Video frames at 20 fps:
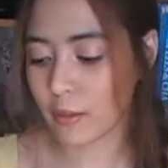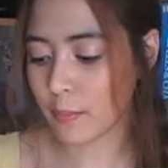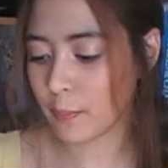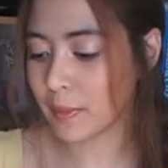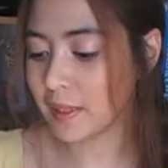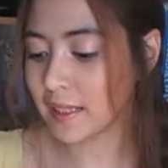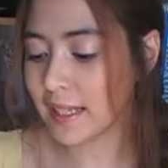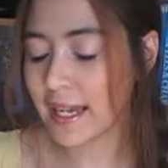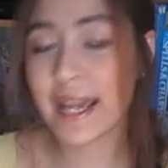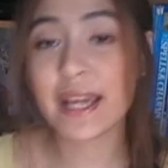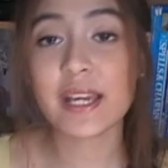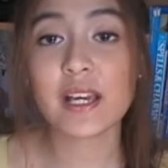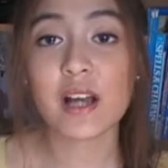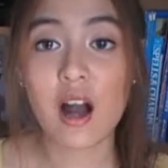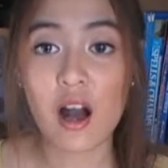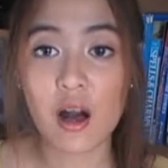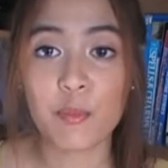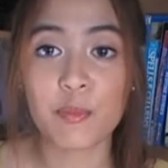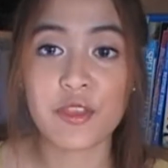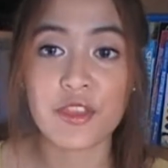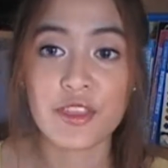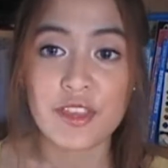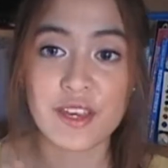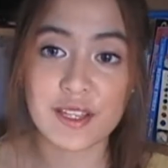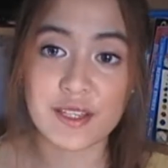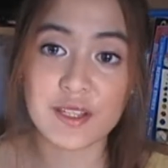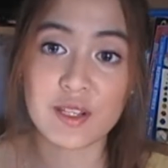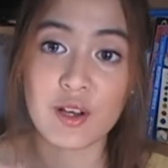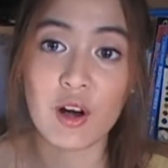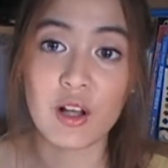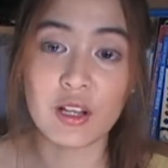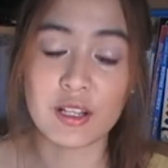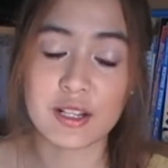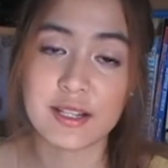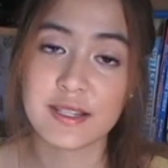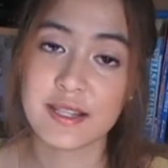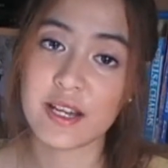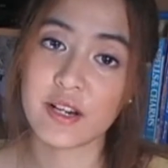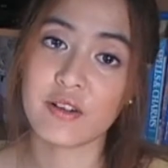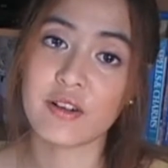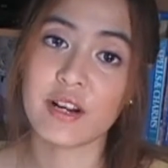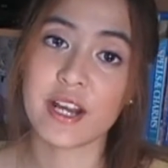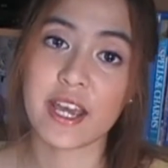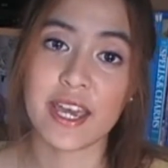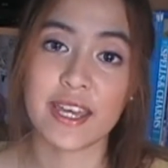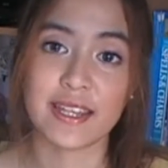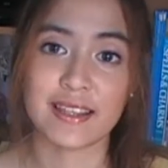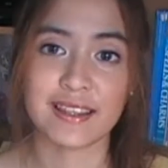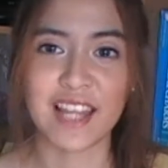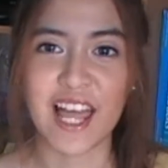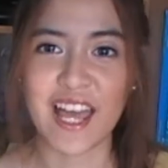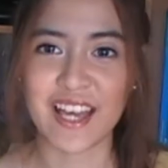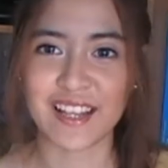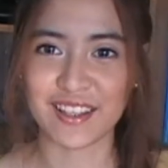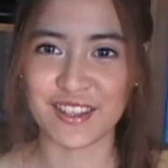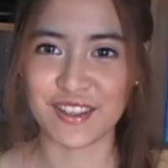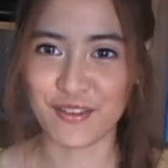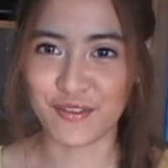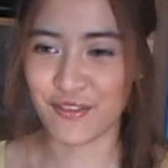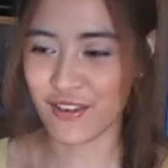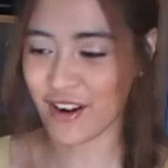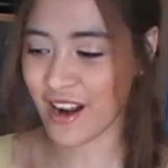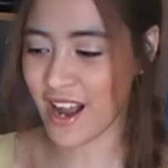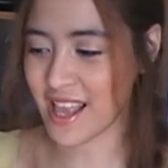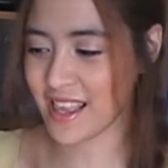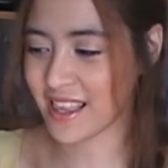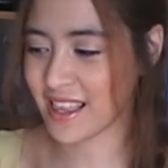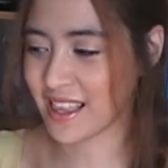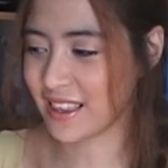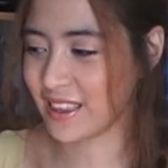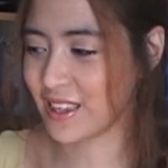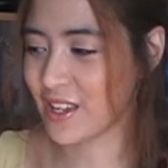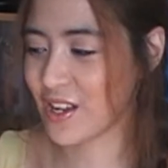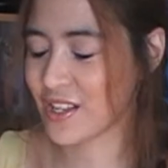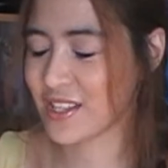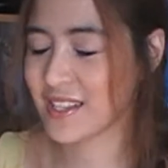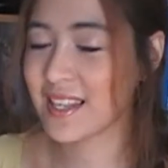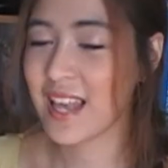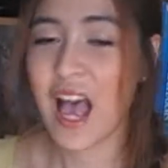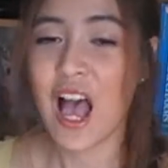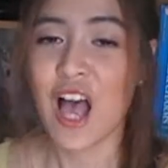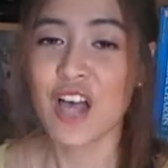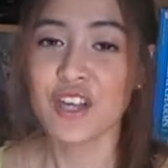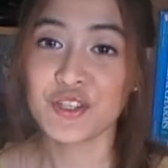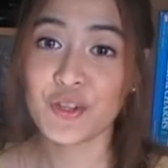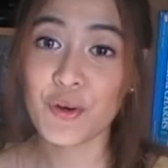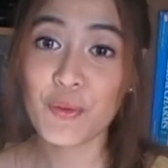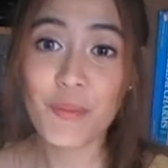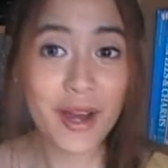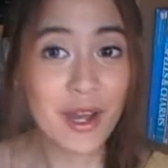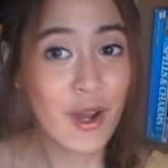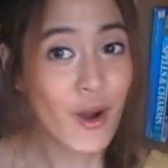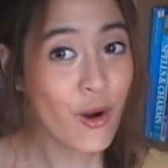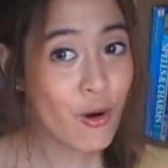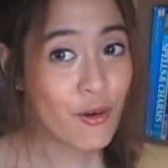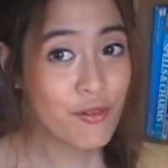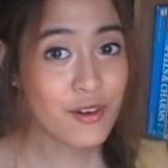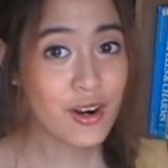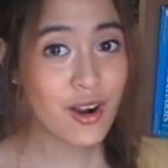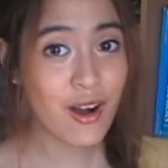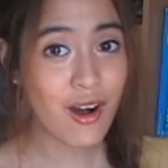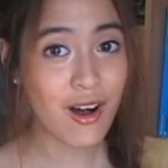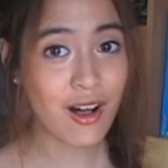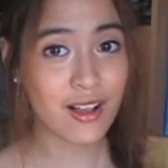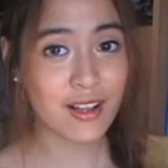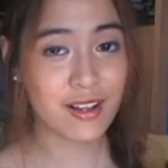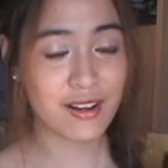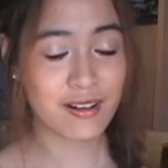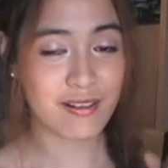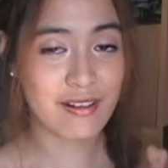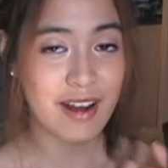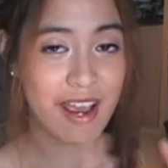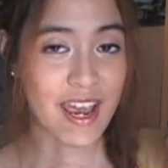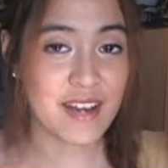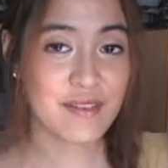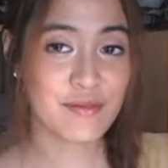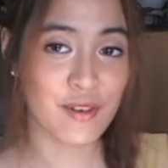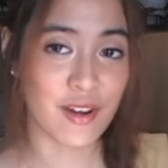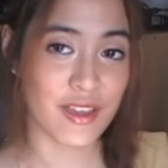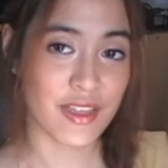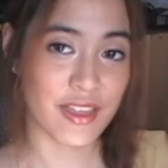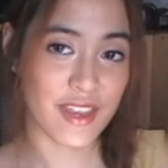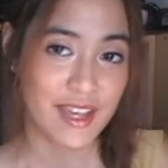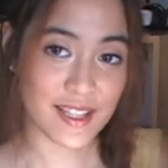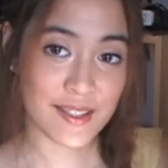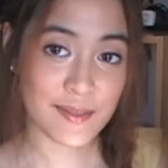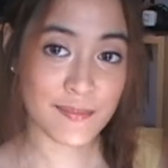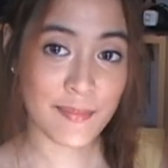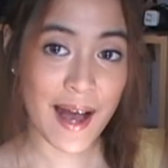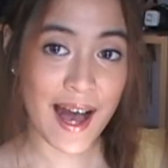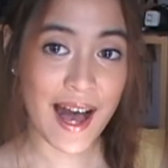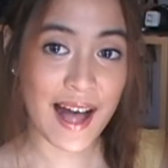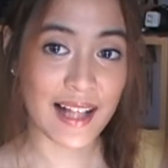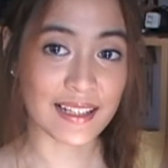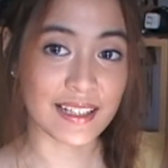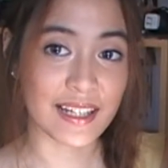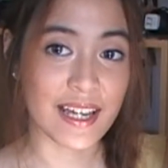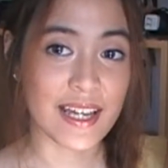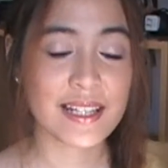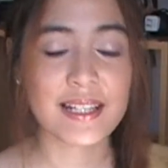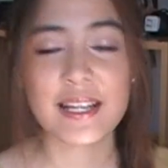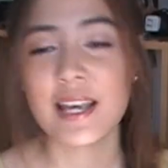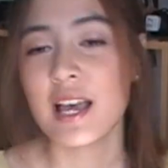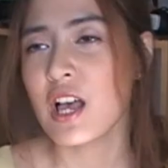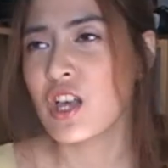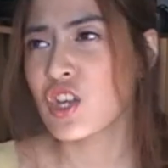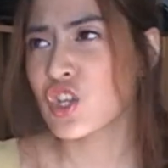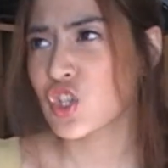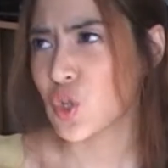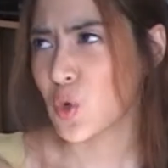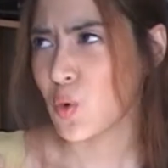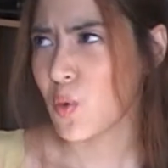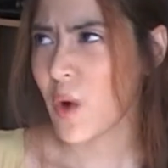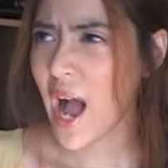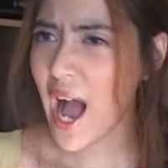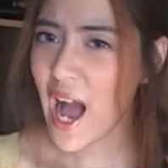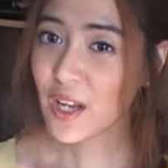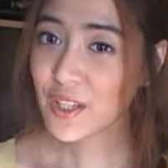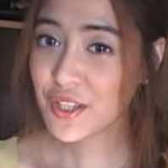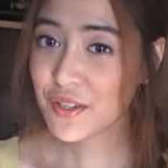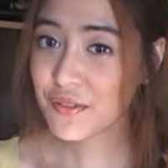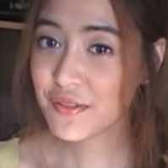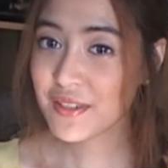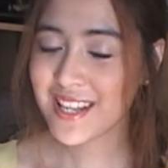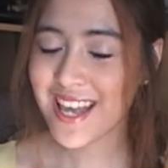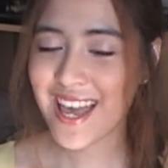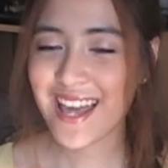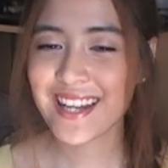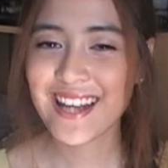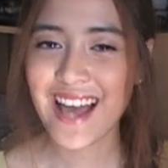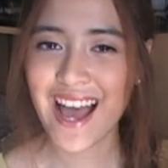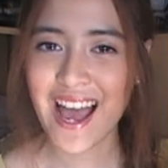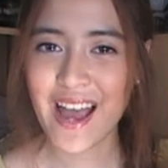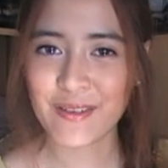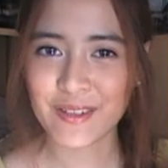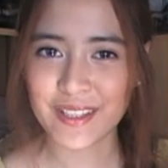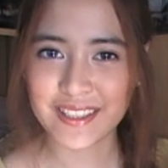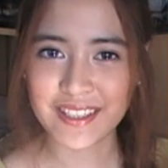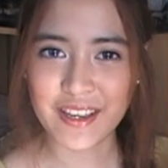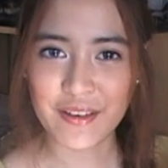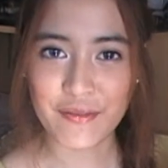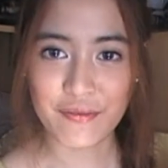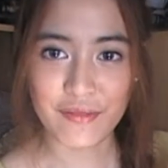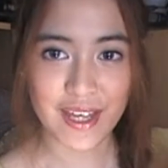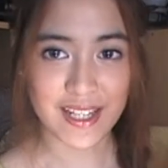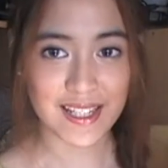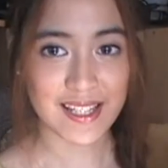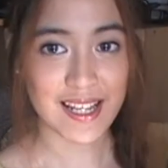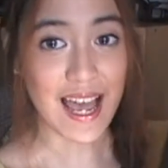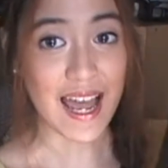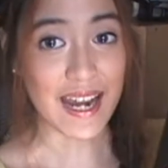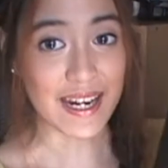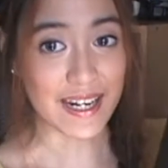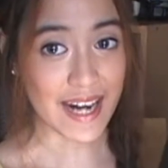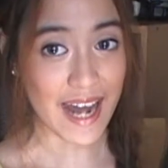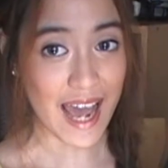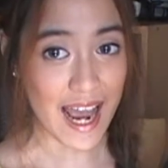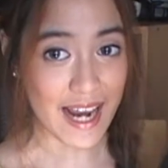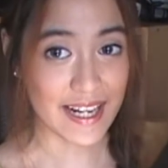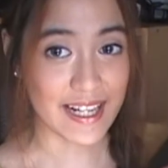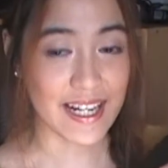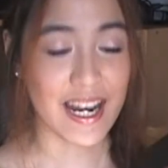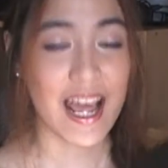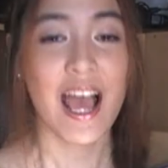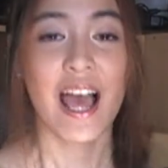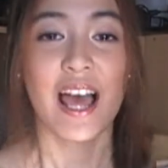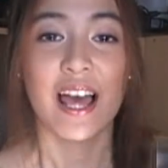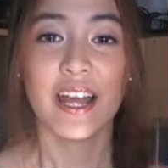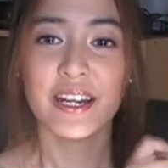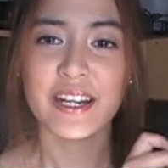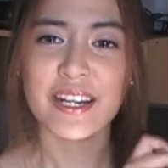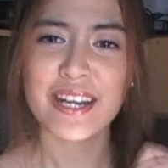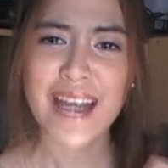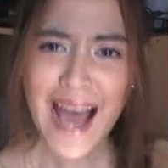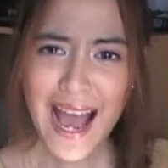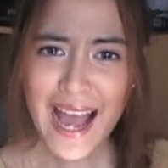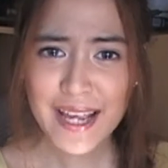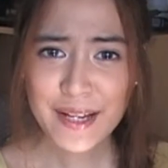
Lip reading: play up these colors and create like different looks. So my overall grade for this palette, so out of 10, I would give it a 9. 9